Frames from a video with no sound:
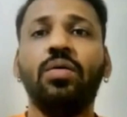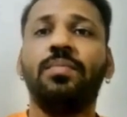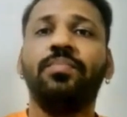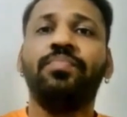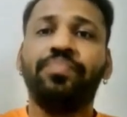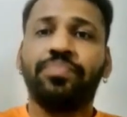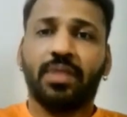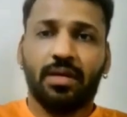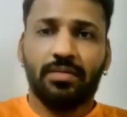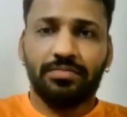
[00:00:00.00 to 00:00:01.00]
survey also
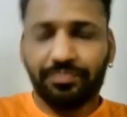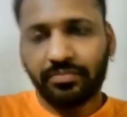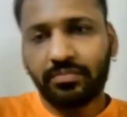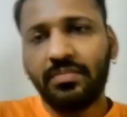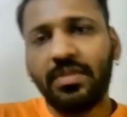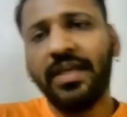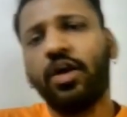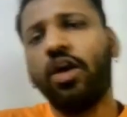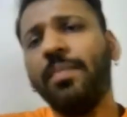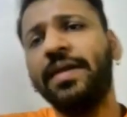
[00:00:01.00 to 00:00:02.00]
talks about
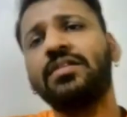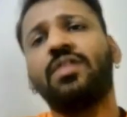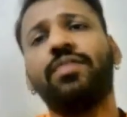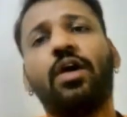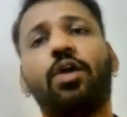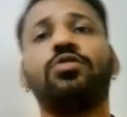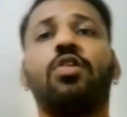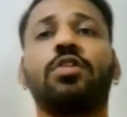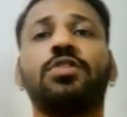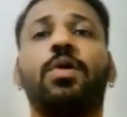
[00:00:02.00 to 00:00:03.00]
Wildlife Protection Act
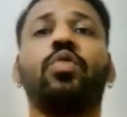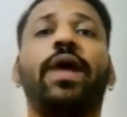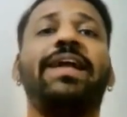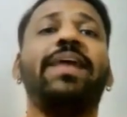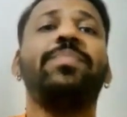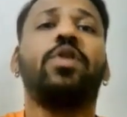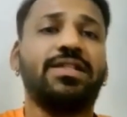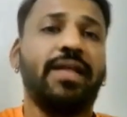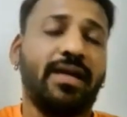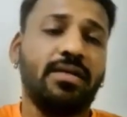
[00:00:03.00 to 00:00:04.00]
1972.
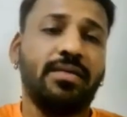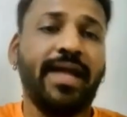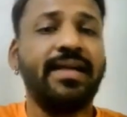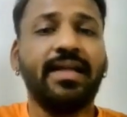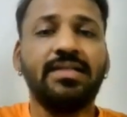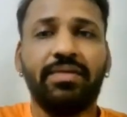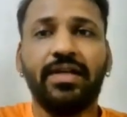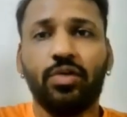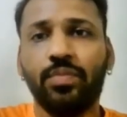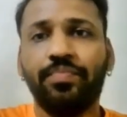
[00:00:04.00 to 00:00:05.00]

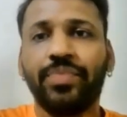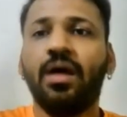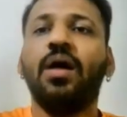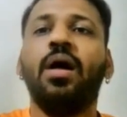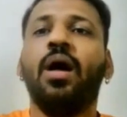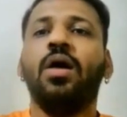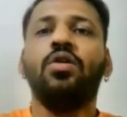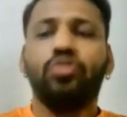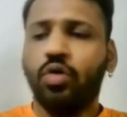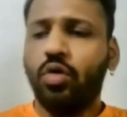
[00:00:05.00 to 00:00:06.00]
So,
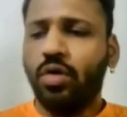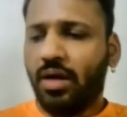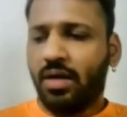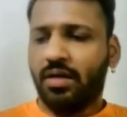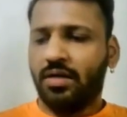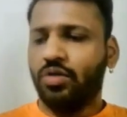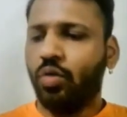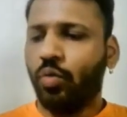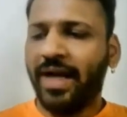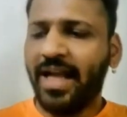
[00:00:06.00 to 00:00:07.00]
Wildlife
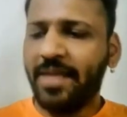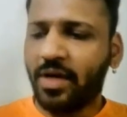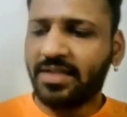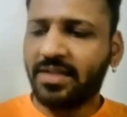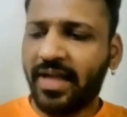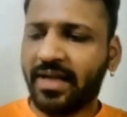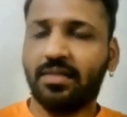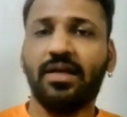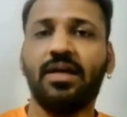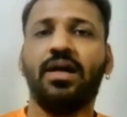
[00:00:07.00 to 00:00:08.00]
Protection Act, the
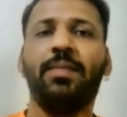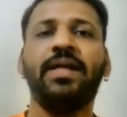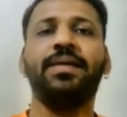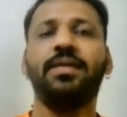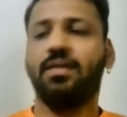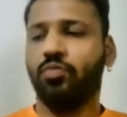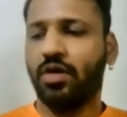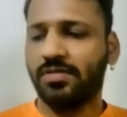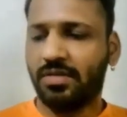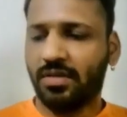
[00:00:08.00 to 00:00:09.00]
amendment was